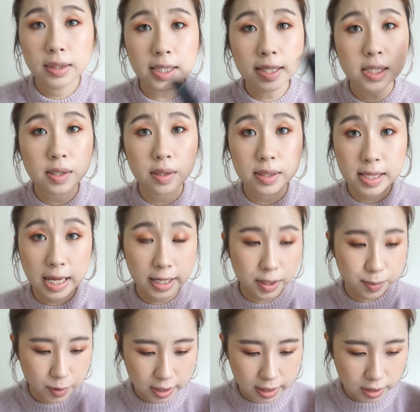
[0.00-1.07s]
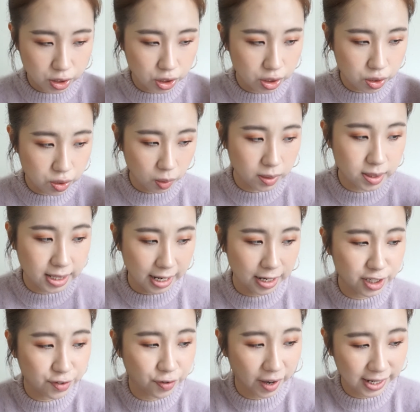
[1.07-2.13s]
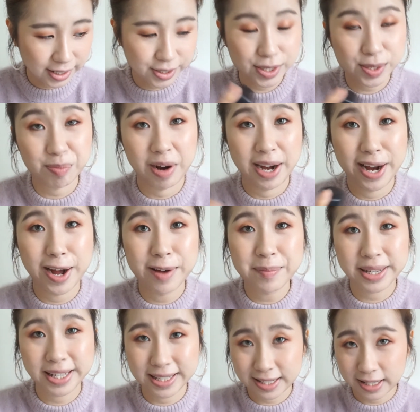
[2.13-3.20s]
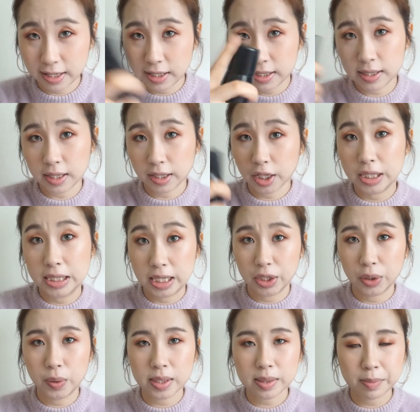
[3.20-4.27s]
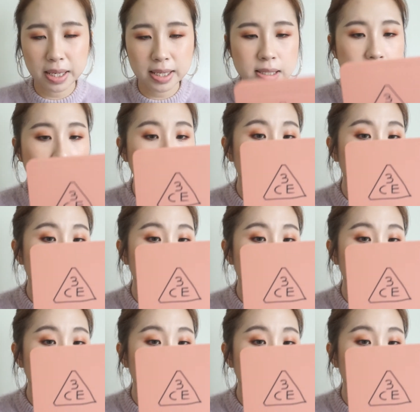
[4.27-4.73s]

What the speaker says: This setting spray is just so satisfying to spray on because it is a continuous mist,